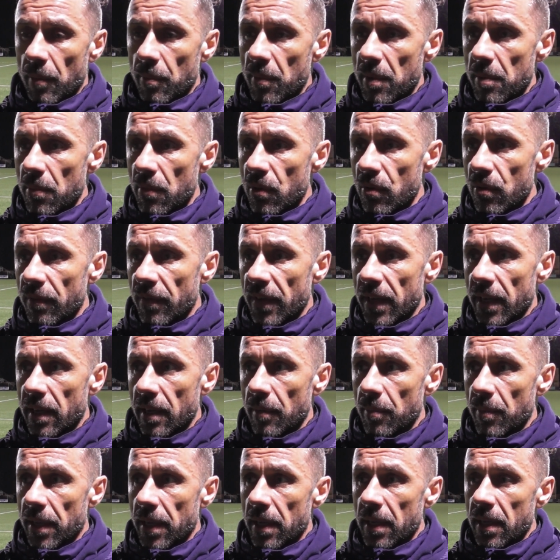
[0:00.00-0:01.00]
Can we move it?
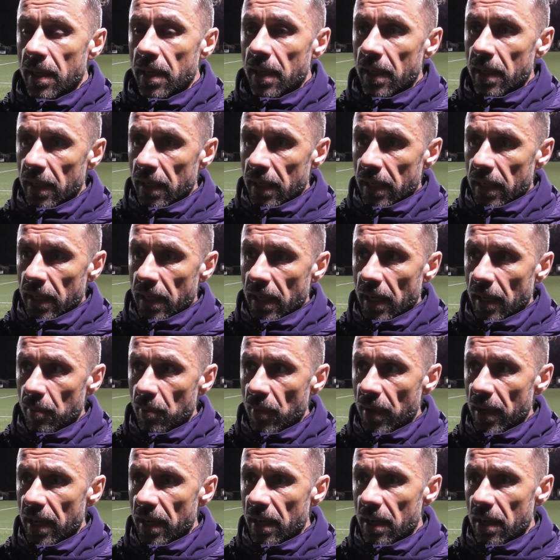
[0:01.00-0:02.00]
Can we
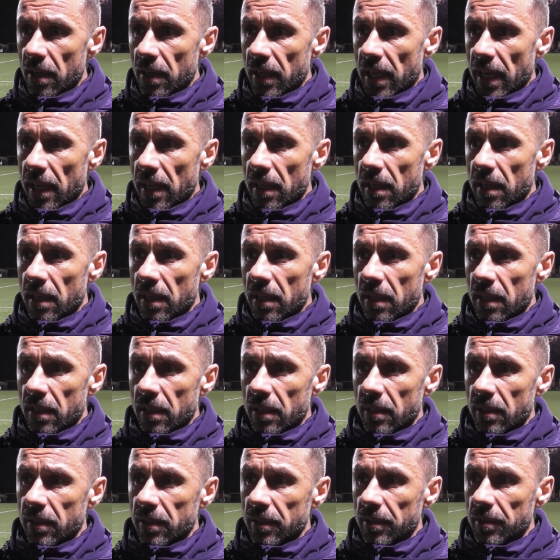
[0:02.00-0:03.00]
can we uh, get
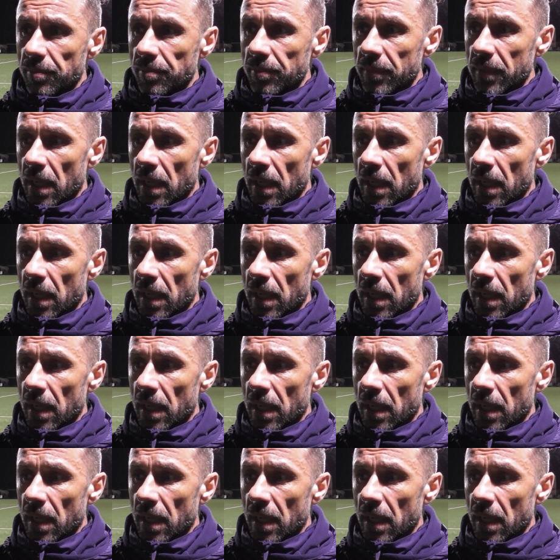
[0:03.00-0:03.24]
uh,